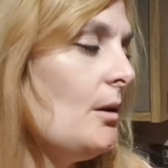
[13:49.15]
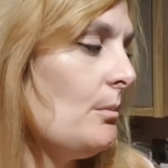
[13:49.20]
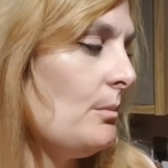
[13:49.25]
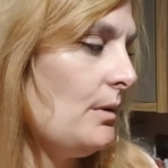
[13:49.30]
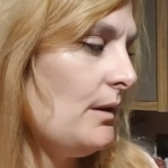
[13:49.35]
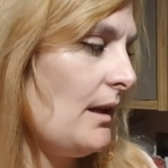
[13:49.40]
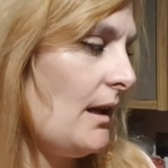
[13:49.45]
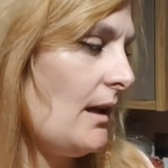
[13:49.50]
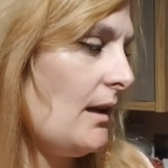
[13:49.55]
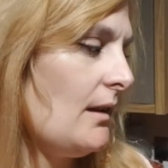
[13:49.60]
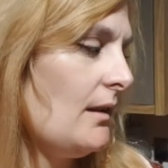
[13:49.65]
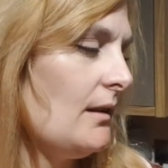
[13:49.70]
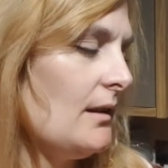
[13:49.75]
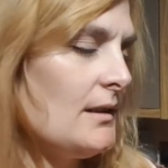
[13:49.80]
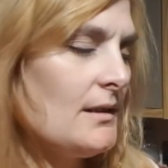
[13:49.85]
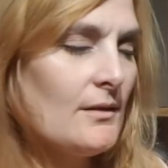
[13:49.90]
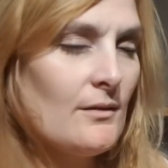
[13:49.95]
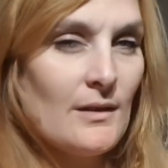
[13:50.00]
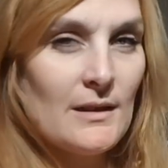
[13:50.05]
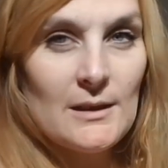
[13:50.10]
But yeah,
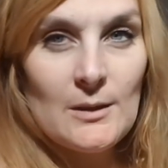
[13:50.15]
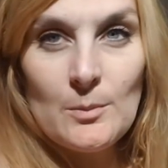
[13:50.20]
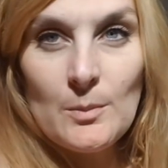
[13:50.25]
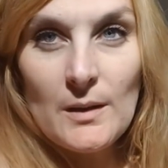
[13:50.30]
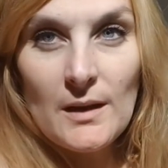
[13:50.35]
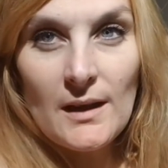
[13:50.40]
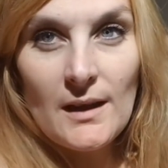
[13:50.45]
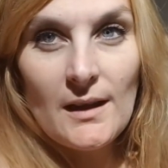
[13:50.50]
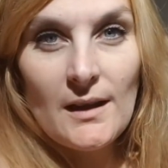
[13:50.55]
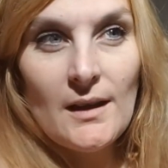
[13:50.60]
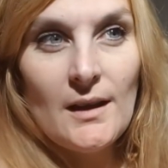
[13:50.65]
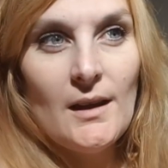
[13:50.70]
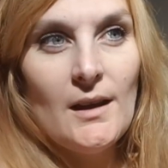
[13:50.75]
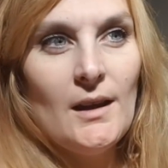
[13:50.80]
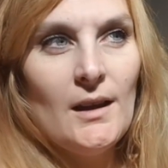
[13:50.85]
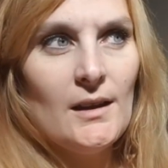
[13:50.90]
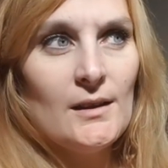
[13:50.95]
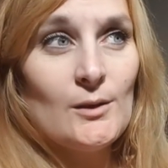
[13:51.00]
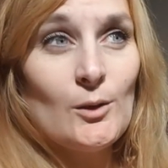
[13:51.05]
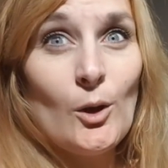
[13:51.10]
it's a recipe.
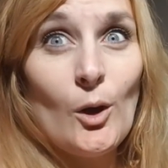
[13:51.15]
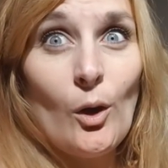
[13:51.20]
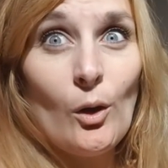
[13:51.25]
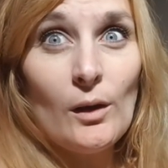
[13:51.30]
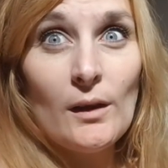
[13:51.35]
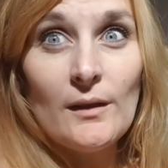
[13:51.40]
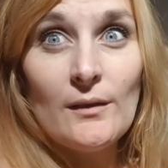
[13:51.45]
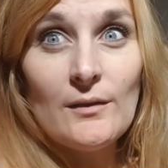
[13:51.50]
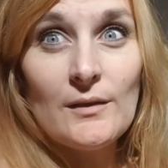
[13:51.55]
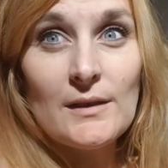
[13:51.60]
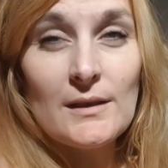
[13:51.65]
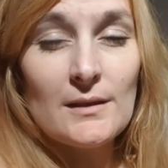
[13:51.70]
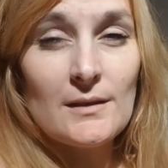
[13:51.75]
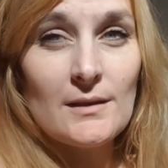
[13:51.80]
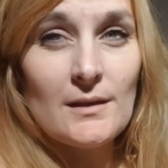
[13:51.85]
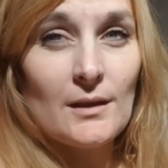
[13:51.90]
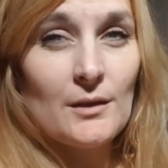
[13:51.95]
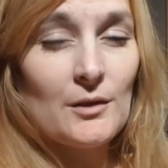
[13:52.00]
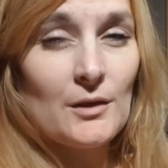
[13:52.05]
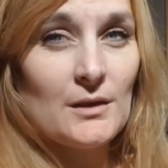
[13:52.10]
It's got olives and
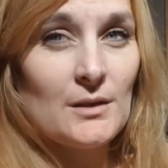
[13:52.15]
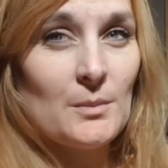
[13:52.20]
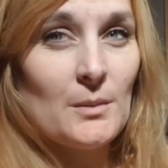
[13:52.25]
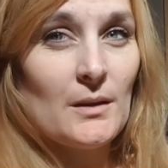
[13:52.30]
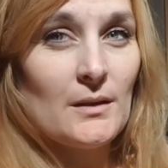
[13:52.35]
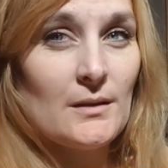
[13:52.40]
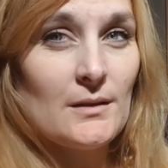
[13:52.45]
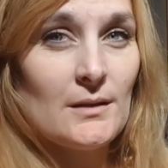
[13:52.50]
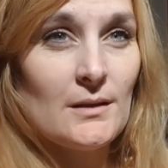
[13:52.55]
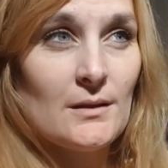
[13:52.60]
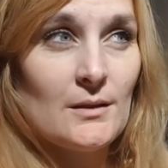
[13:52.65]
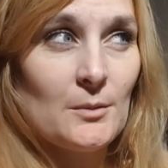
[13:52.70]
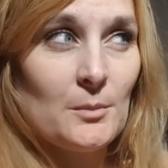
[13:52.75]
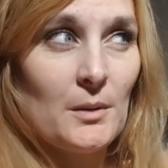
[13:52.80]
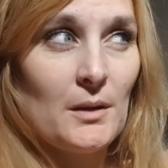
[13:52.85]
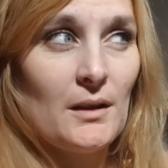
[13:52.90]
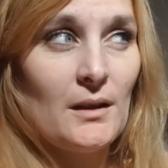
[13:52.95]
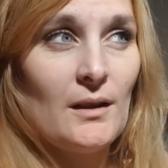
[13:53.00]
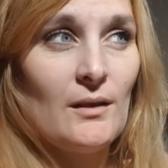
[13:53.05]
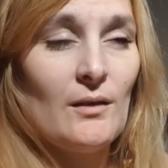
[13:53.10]
sun-dried tomatoes in, so I'm
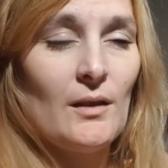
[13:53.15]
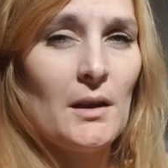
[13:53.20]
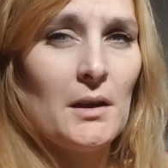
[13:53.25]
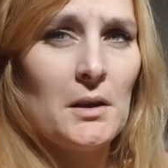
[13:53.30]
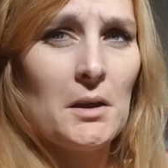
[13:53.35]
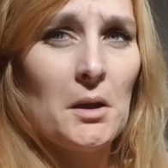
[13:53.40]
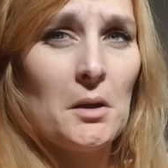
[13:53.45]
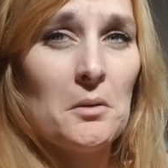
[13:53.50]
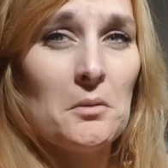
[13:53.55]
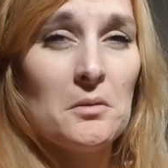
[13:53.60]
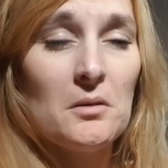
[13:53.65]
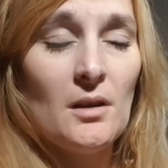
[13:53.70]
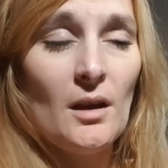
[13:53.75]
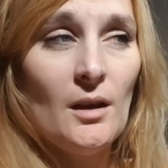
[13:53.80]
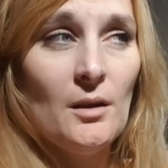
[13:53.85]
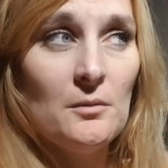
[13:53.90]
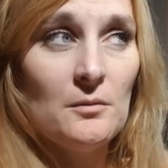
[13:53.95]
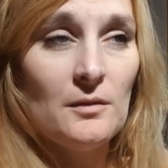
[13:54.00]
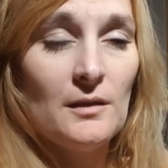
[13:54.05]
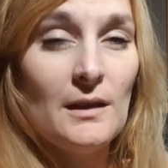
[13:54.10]
going to give that a go and
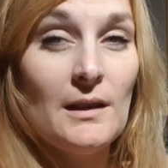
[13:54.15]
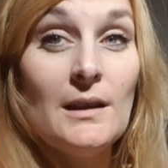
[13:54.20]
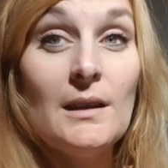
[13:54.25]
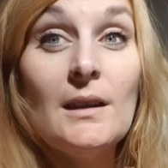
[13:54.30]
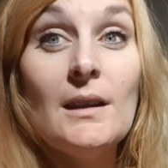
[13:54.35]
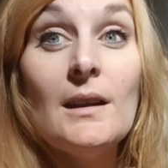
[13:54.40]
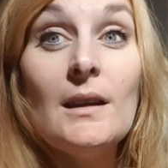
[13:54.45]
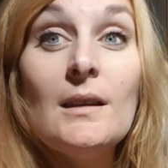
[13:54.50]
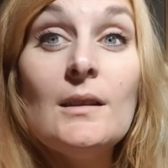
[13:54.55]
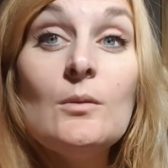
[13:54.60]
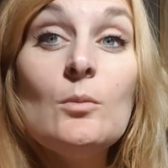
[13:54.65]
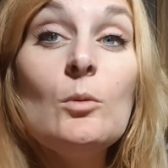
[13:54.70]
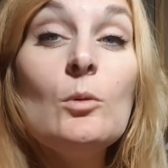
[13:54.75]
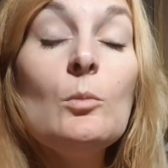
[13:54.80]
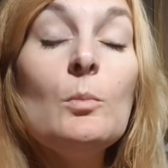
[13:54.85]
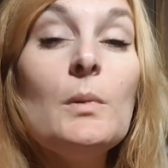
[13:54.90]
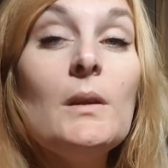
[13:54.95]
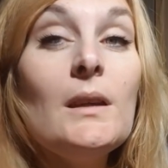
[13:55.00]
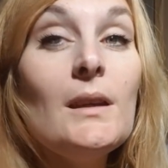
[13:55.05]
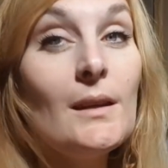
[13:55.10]
hopefully it will
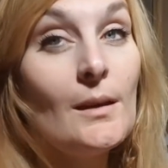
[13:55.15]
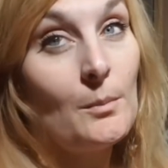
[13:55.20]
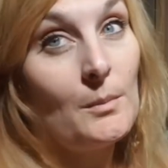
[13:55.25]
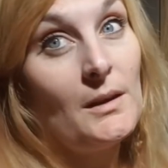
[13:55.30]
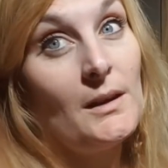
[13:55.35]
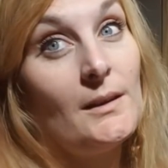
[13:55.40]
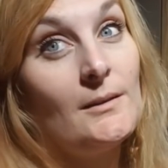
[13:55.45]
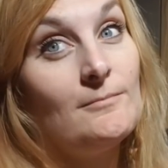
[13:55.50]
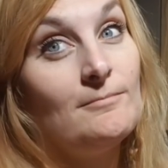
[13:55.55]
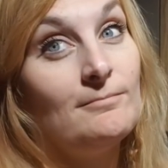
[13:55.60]
be yummy.